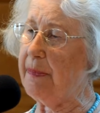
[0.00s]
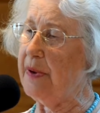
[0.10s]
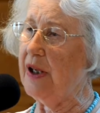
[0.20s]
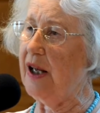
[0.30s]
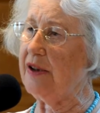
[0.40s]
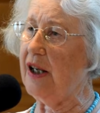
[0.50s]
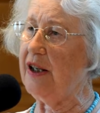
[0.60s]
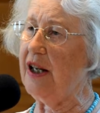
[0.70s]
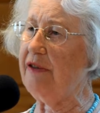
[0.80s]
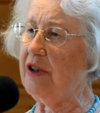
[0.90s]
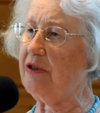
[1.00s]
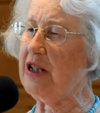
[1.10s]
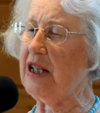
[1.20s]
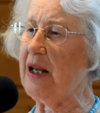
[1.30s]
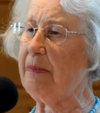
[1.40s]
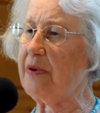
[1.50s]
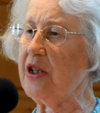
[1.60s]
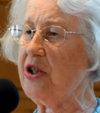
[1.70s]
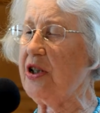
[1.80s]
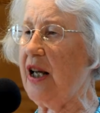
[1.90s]
And I never really
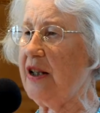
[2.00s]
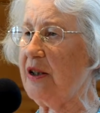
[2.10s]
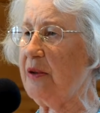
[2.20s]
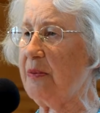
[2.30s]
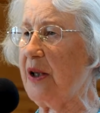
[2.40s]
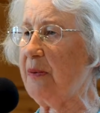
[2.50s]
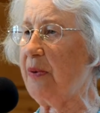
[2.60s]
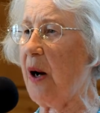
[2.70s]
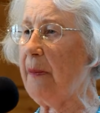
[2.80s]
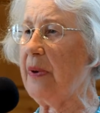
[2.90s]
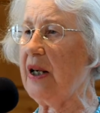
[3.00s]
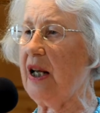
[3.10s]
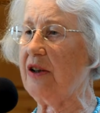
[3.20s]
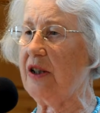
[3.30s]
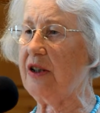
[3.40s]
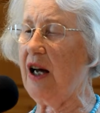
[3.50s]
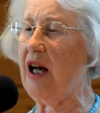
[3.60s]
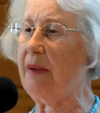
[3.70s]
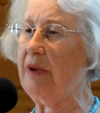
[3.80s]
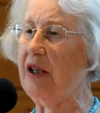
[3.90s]
appreciated it properly at the
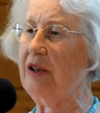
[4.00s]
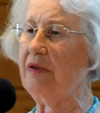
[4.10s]
time.